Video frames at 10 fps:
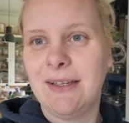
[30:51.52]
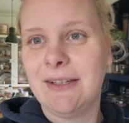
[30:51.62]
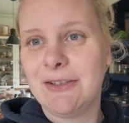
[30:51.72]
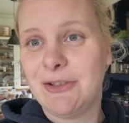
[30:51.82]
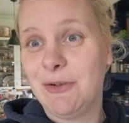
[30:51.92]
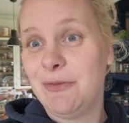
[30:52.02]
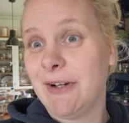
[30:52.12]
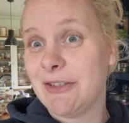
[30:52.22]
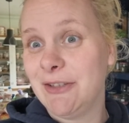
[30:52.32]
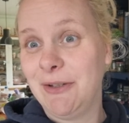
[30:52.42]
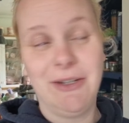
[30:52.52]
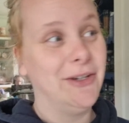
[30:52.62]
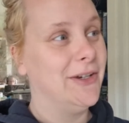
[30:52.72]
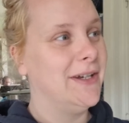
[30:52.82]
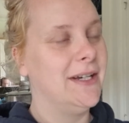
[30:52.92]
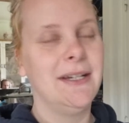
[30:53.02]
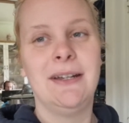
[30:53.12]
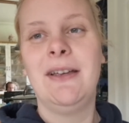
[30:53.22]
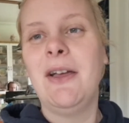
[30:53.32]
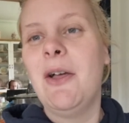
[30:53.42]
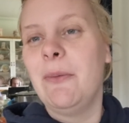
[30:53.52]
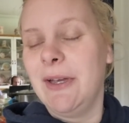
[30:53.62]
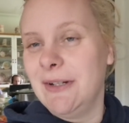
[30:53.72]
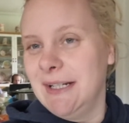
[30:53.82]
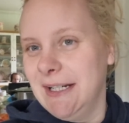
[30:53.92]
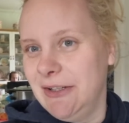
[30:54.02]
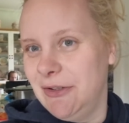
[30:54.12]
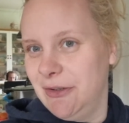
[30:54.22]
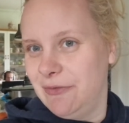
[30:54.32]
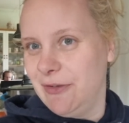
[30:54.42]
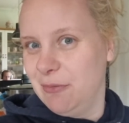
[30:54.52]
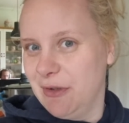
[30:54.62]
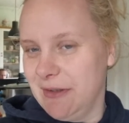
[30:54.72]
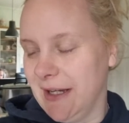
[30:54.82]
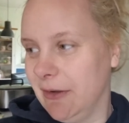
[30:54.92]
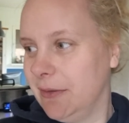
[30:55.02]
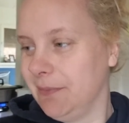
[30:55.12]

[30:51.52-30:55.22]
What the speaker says: So far so good. We only need to do the faux bow now,